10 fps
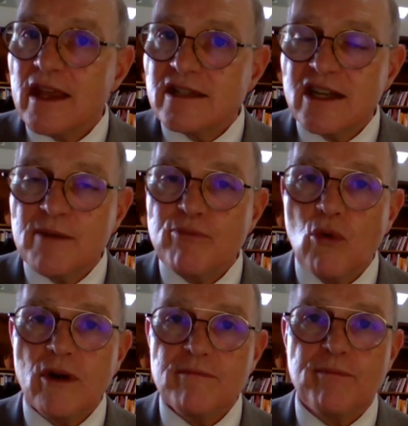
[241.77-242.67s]
is an
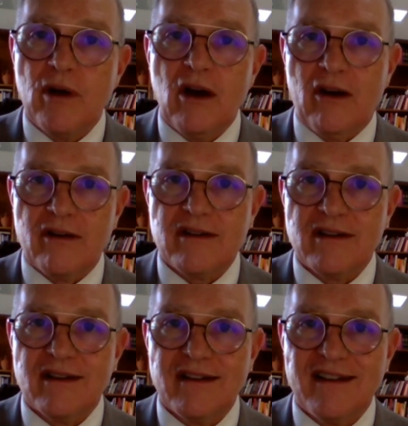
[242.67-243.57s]
important
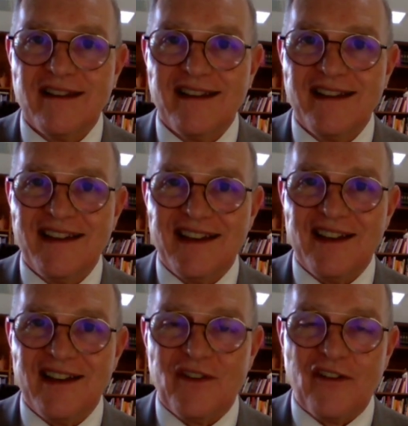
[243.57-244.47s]
part
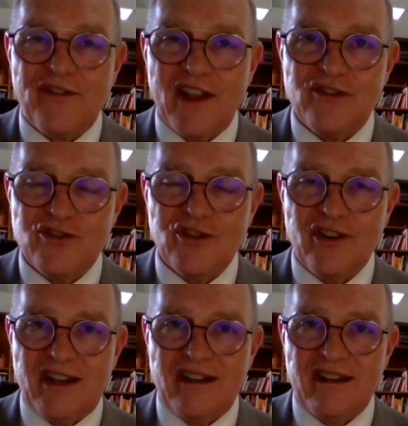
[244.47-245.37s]
of our faith
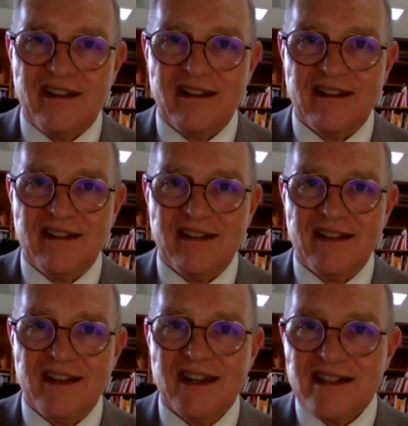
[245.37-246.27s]
journey
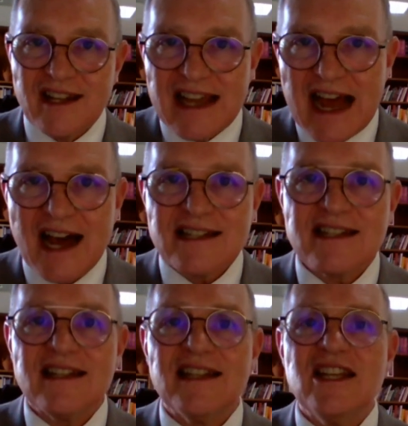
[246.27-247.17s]
to
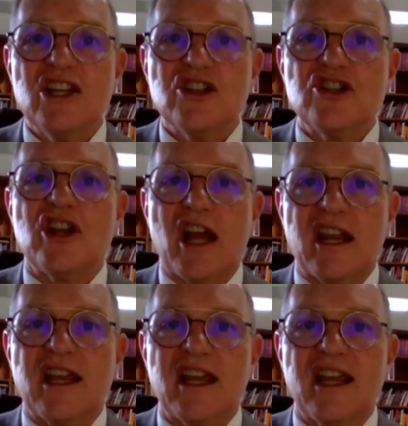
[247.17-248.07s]
constantly
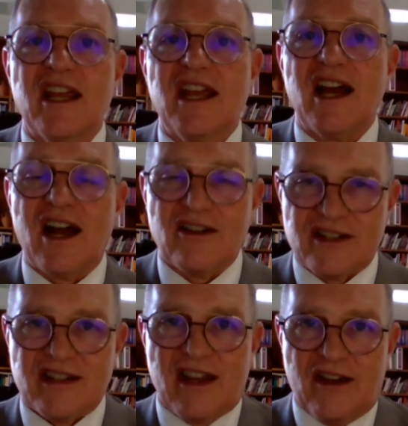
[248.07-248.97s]
check
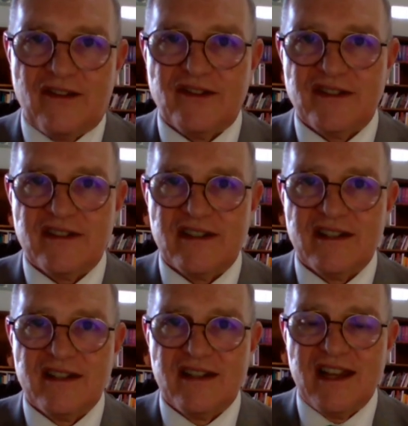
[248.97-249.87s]
ourselves
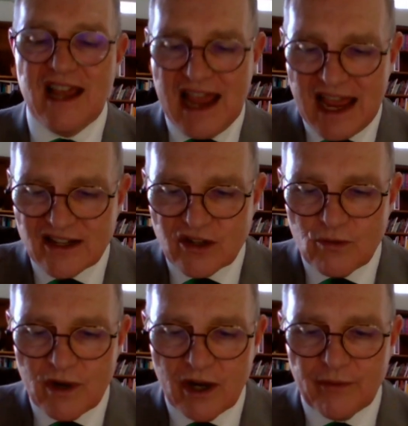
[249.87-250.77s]
as to
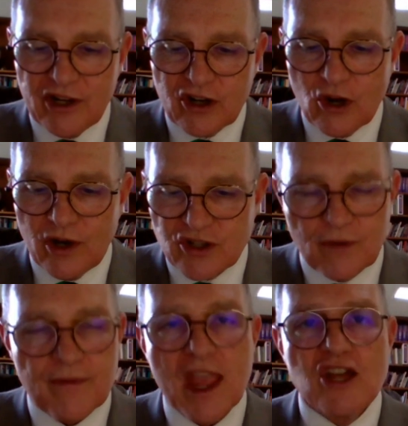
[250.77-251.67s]
where we are going.
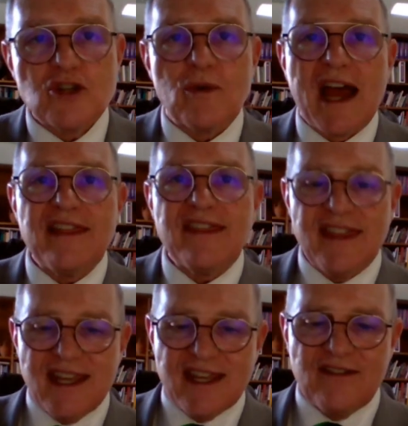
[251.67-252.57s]
So, so when I
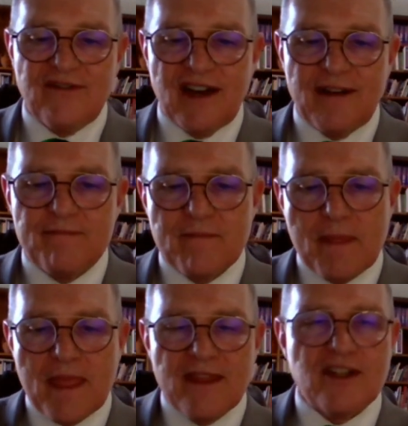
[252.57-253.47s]
think of um,
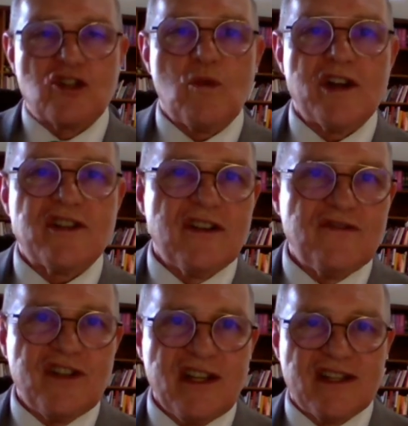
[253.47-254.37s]
this question of
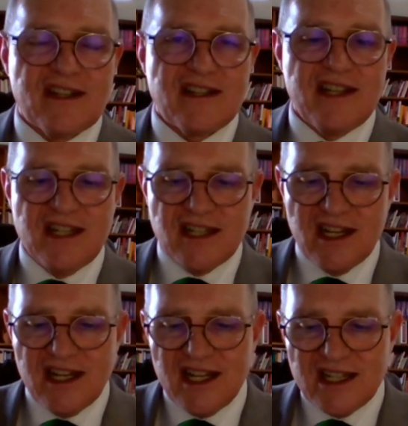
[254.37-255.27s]
Jesus, he's
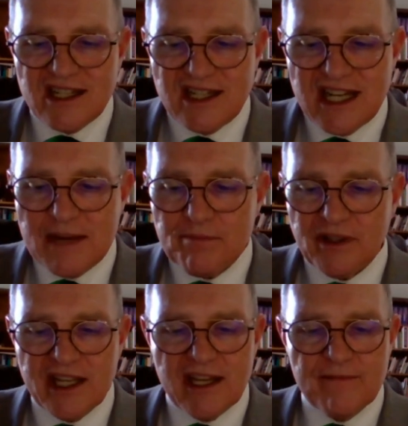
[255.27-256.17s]
he's
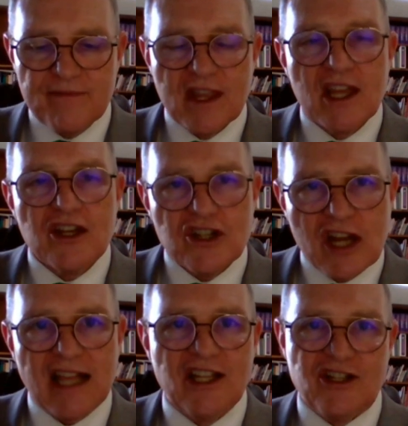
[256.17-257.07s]
deeply
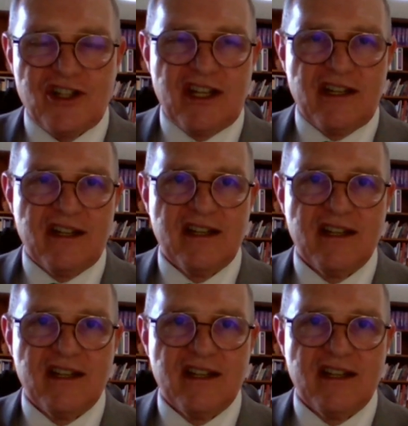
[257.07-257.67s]
challenging